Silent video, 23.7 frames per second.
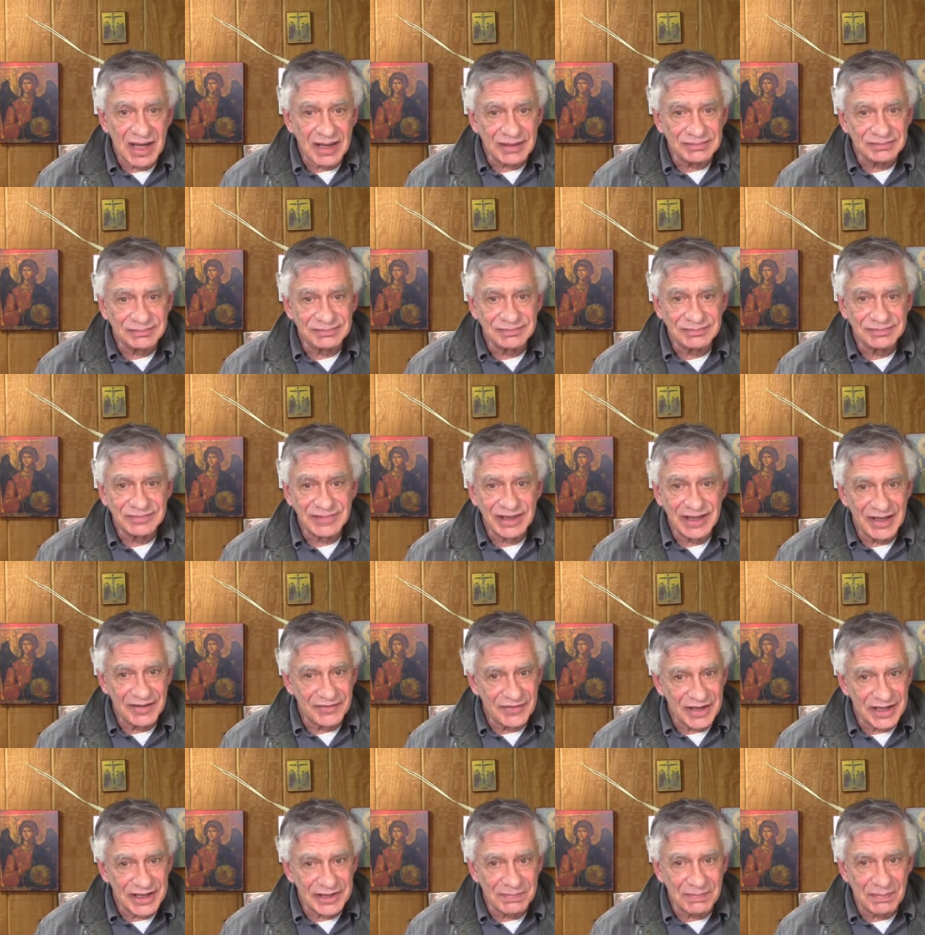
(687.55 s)
But
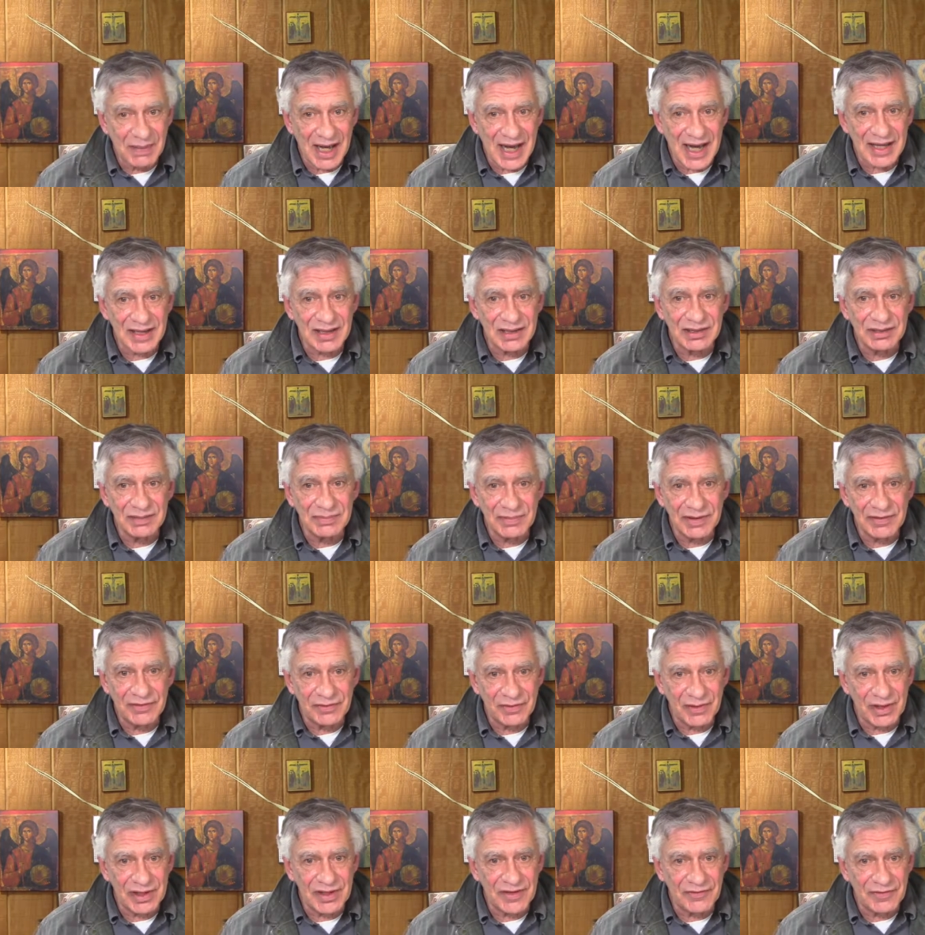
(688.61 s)
if it is bottled
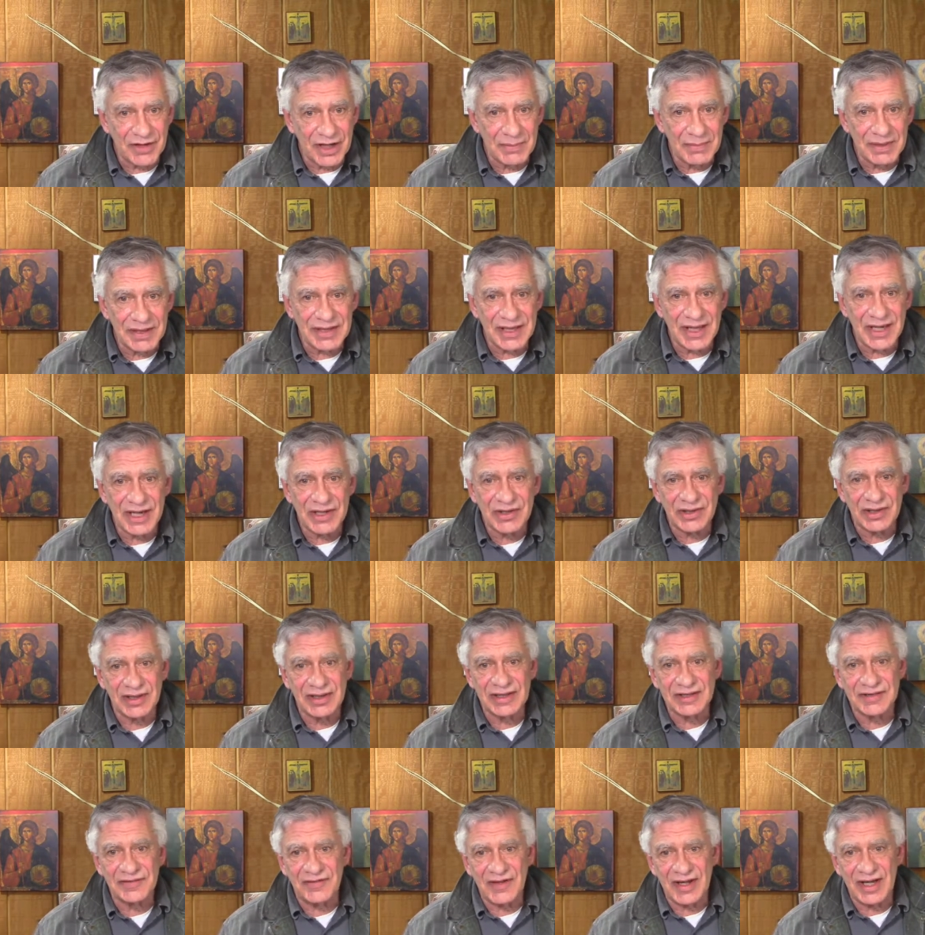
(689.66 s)
before the
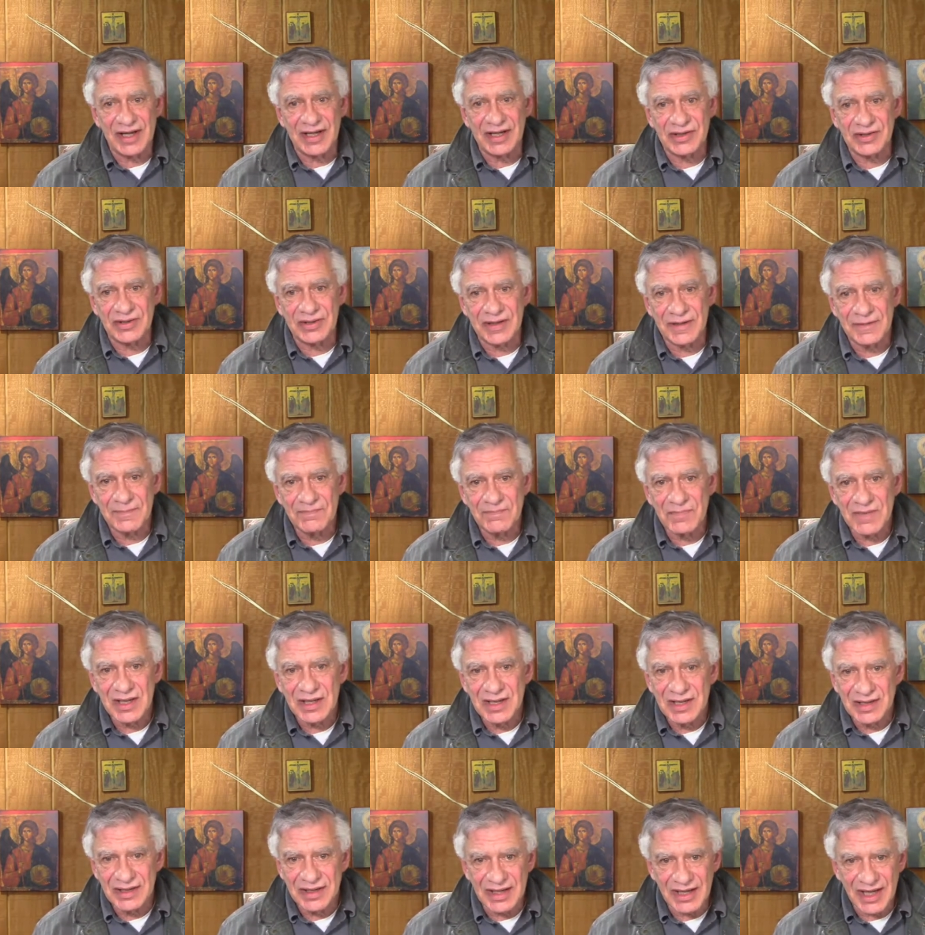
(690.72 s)
fermentation is finished,
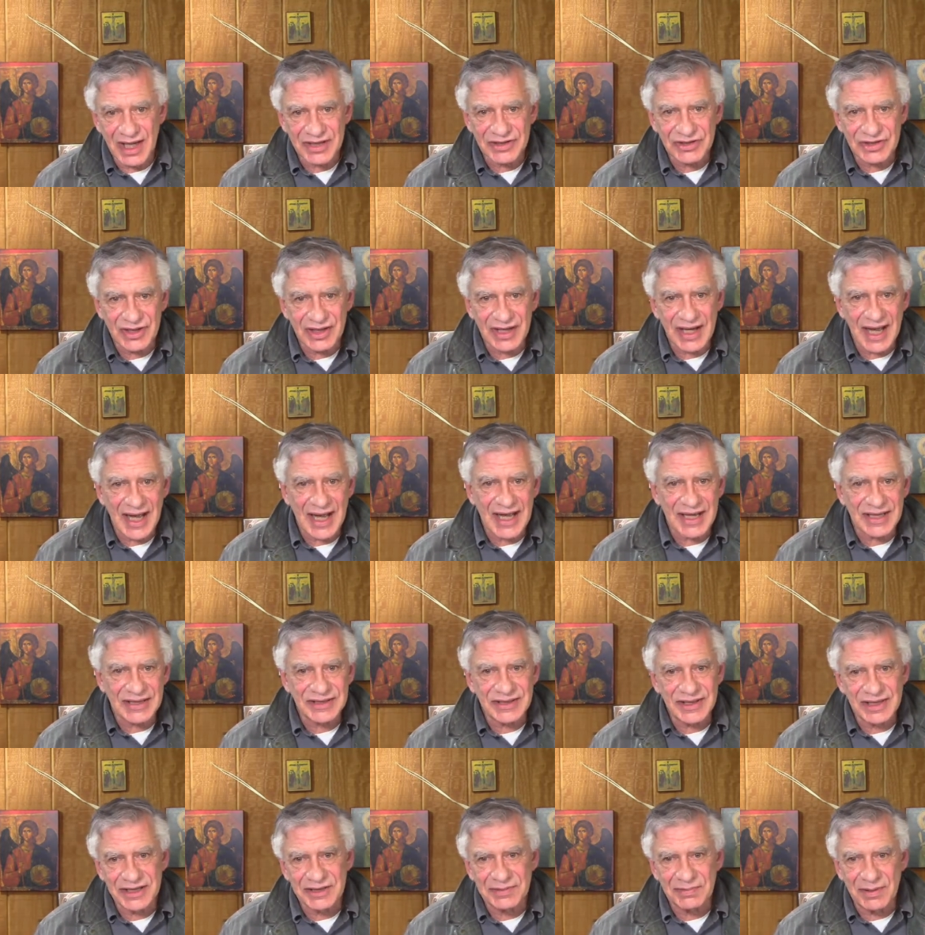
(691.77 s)
the extra
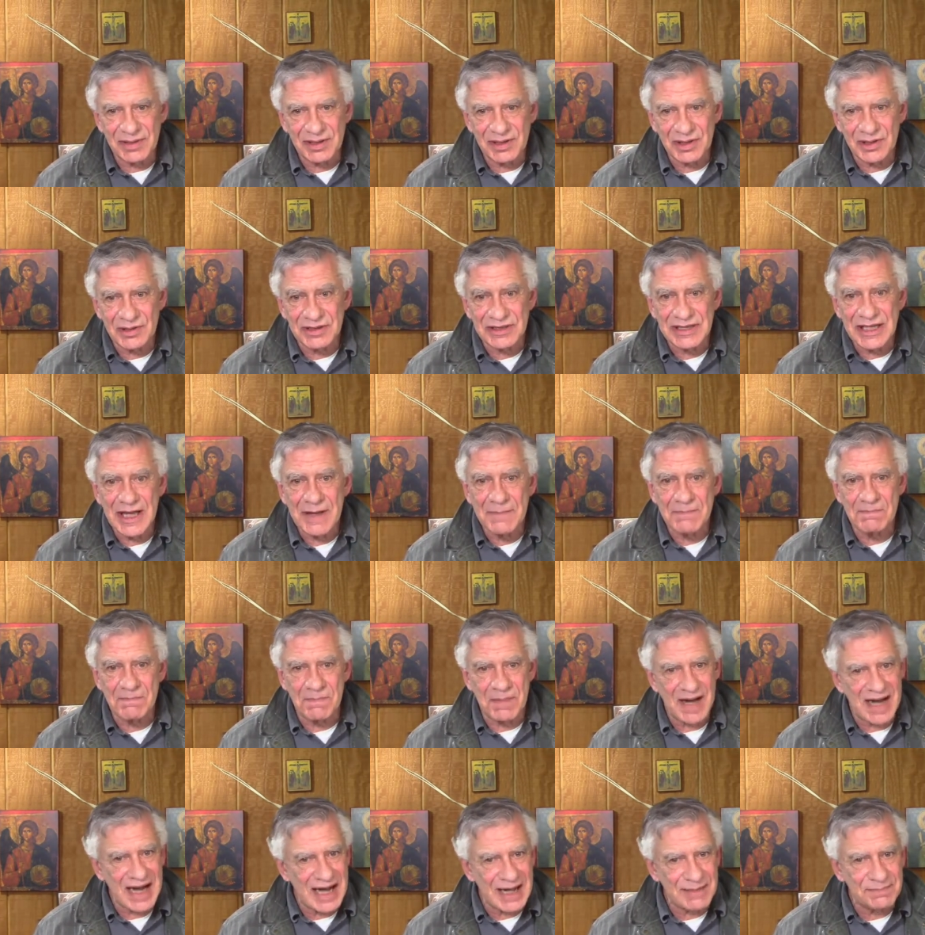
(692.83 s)
gas that is produced
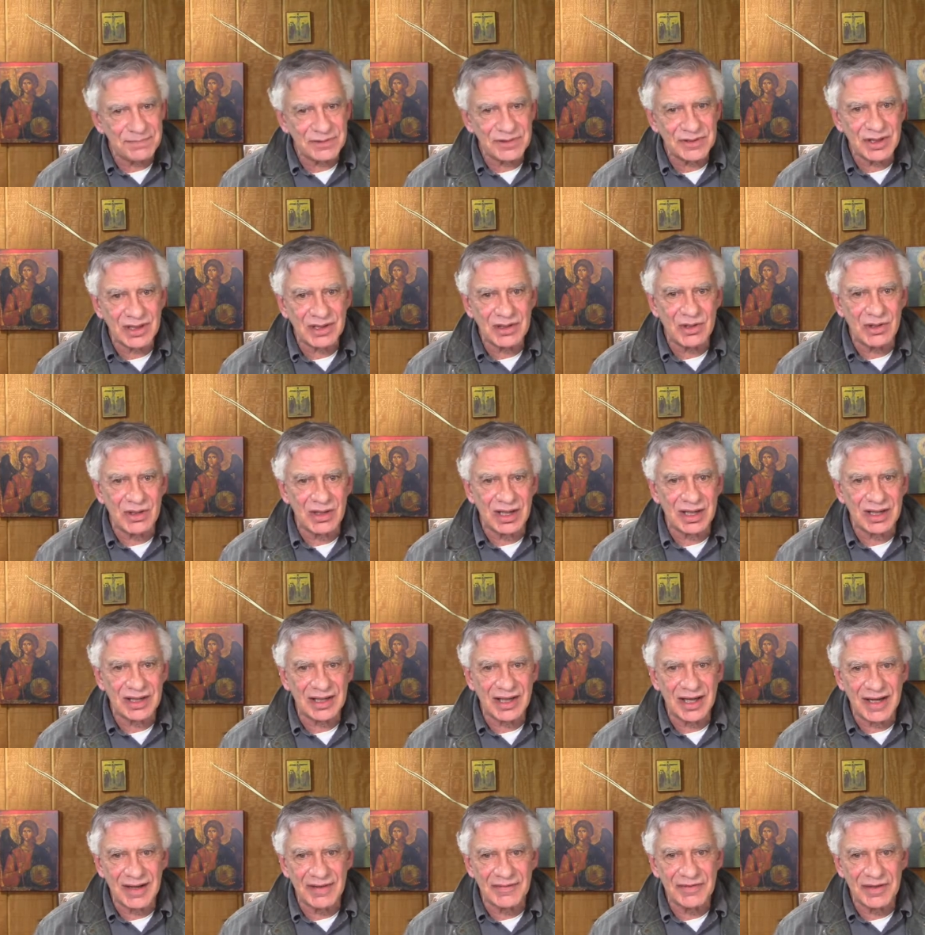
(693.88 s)
pops the
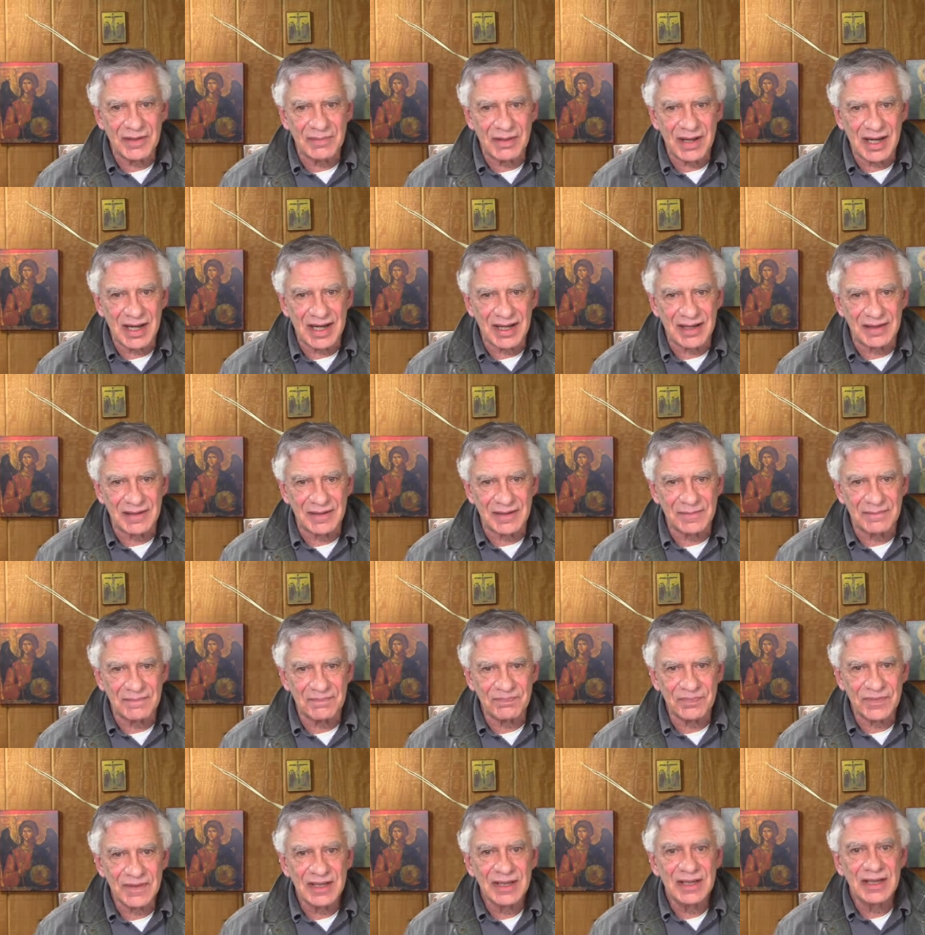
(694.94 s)
cork off the bottle.